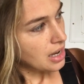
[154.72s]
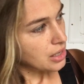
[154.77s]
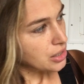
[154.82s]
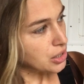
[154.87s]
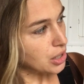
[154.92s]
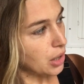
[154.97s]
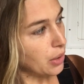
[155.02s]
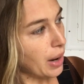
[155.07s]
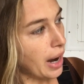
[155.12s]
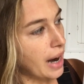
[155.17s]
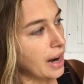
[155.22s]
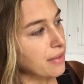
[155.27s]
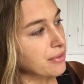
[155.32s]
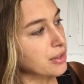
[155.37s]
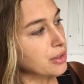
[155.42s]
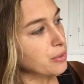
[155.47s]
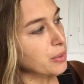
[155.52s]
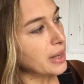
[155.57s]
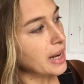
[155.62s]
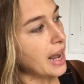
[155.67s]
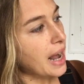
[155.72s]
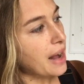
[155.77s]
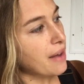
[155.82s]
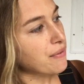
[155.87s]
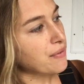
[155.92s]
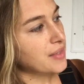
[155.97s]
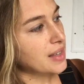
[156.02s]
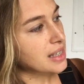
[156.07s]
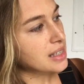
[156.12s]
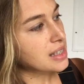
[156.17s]
So after we
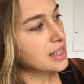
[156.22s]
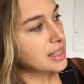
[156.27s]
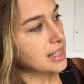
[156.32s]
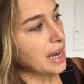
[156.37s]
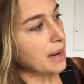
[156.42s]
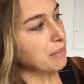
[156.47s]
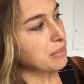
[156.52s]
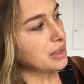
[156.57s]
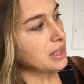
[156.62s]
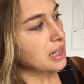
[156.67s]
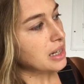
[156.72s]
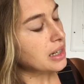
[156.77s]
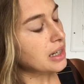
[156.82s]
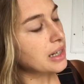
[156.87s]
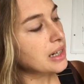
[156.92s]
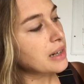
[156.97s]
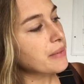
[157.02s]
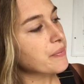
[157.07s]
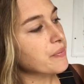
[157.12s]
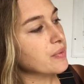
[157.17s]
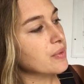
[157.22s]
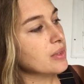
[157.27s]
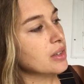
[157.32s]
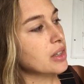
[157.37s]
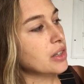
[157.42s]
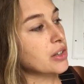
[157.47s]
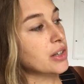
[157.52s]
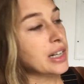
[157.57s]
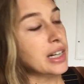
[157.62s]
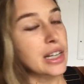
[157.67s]
have this step done,
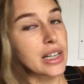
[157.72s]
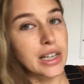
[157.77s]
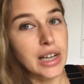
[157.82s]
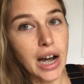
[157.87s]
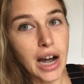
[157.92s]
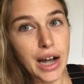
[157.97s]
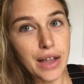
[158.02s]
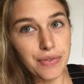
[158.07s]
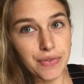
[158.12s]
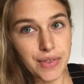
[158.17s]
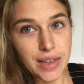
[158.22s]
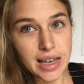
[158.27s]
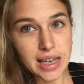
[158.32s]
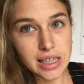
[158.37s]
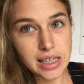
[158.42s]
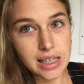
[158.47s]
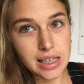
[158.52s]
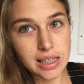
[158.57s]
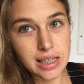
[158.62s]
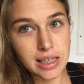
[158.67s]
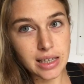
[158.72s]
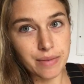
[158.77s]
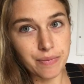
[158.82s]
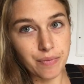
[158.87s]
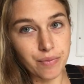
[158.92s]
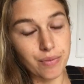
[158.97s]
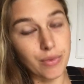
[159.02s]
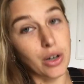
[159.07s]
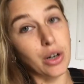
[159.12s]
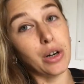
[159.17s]
you're gonna cut this,
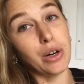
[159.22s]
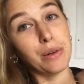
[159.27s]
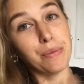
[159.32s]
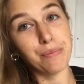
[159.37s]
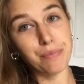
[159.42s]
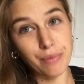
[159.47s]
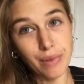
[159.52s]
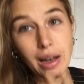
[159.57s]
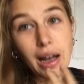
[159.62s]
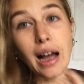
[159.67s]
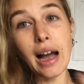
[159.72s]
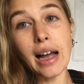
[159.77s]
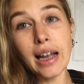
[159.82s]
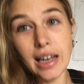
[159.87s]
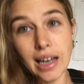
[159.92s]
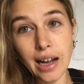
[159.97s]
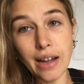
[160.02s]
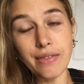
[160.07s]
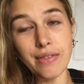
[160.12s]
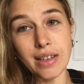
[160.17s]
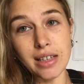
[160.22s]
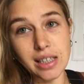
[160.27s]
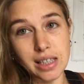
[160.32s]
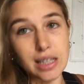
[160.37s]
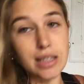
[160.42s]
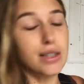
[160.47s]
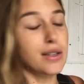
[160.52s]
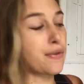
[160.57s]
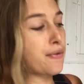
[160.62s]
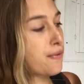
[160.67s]
or I cut this
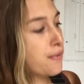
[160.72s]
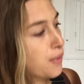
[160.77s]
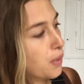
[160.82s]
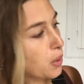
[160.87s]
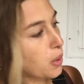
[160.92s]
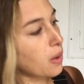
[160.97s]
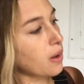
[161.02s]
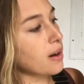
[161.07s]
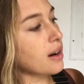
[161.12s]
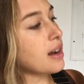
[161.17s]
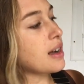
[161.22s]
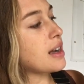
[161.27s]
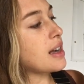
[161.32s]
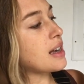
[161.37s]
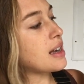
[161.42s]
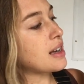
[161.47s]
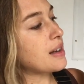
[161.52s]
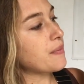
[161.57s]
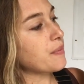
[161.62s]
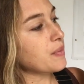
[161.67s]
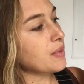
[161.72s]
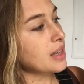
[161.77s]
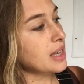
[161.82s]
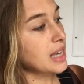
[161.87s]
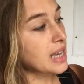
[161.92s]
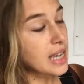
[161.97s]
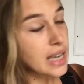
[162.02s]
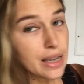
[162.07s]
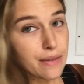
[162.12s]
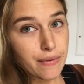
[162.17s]
into four
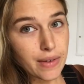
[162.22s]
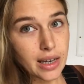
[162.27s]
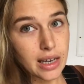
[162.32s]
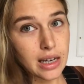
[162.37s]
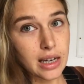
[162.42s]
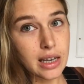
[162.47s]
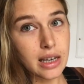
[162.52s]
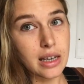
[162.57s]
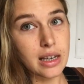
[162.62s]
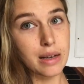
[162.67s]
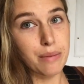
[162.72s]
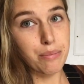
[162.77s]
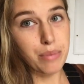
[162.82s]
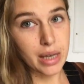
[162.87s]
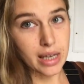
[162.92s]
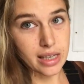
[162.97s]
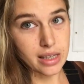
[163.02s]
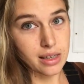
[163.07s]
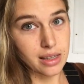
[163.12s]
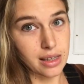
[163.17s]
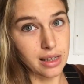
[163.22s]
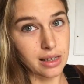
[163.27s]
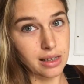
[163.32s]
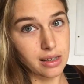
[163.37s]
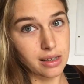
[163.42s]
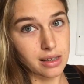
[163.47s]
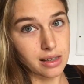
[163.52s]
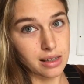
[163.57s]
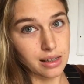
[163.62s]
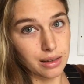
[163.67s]
even
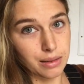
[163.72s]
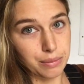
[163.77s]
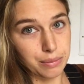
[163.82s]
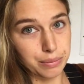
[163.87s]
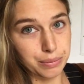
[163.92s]
pieces.